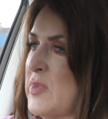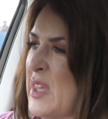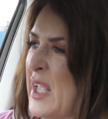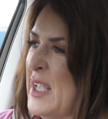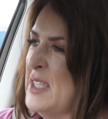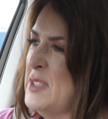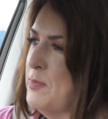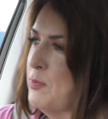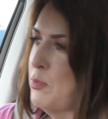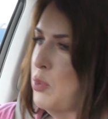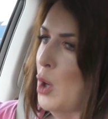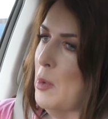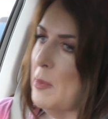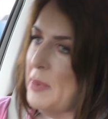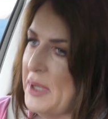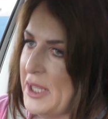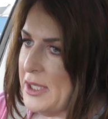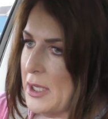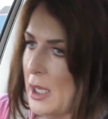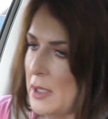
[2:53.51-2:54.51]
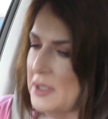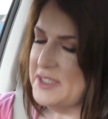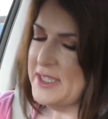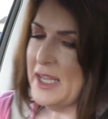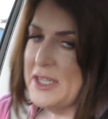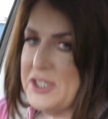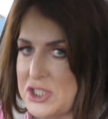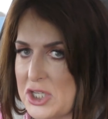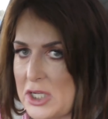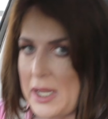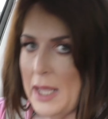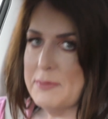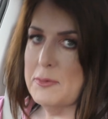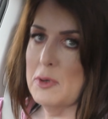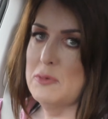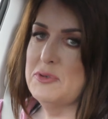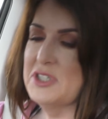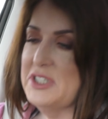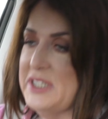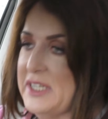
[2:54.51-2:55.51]
it's probably, essentially, I'm
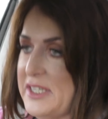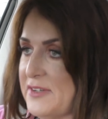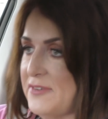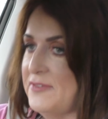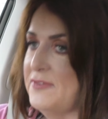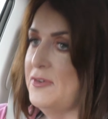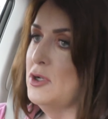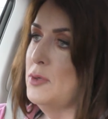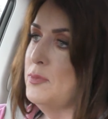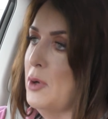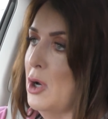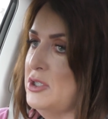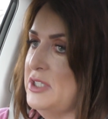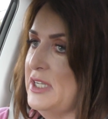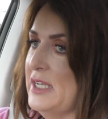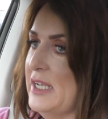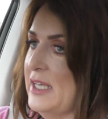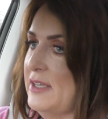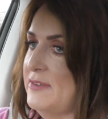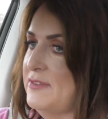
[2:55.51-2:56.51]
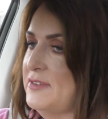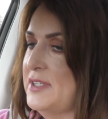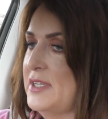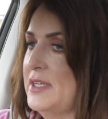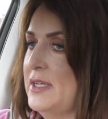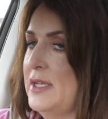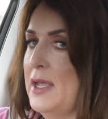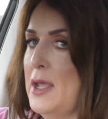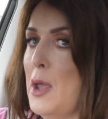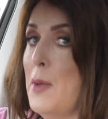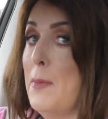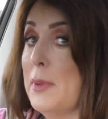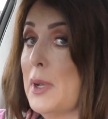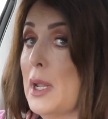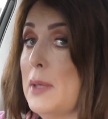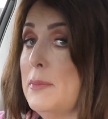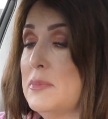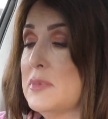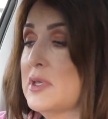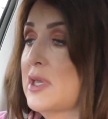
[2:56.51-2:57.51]
going to need a full body lift, but
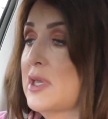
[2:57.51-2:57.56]
I'm